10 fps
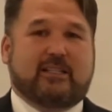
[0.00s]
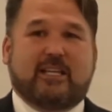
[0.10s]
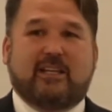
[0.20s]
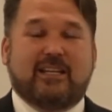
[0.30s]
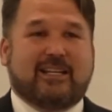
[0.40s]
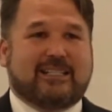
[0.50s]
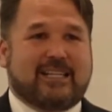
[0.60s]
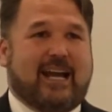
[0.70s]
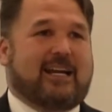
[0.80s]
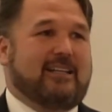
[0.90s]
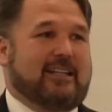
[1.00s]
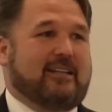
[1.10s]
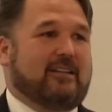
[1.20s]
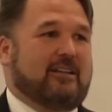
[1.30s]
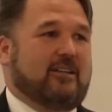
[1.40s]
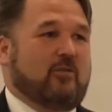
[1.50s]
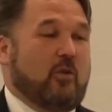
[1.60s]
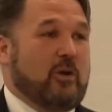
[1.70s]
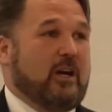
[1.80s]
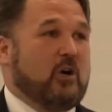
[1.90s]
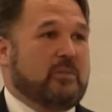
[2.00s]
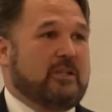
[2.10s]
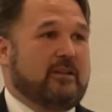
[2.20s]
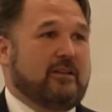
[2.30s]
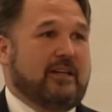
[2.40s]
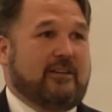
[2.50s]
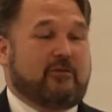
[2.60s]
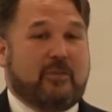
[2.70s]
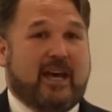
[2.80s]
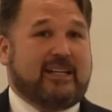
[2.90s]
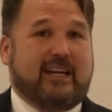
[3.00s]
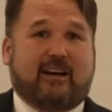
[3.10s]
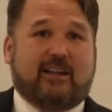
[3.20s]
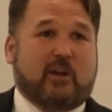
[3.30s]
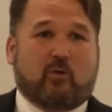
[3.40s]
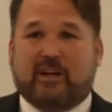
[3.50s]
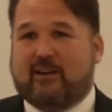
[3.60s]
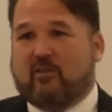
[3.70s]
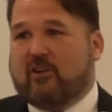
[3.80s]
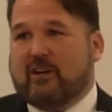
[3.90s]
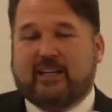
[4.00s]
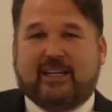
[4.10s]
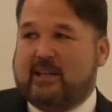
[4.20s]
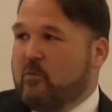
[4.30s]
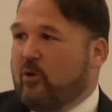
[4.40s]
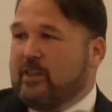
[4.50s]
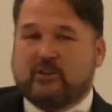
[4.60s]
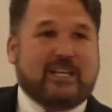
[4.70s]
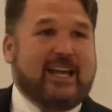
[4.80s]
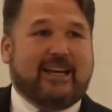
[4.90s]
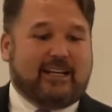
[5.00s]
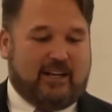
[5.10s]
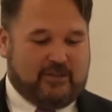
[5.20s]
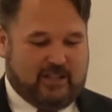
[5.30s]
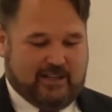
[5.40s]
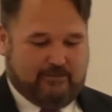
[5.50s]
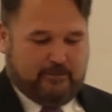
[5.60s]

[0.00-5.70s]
He did exactly what we hoped. And from that day on, there were never any more of those handcuffs on him.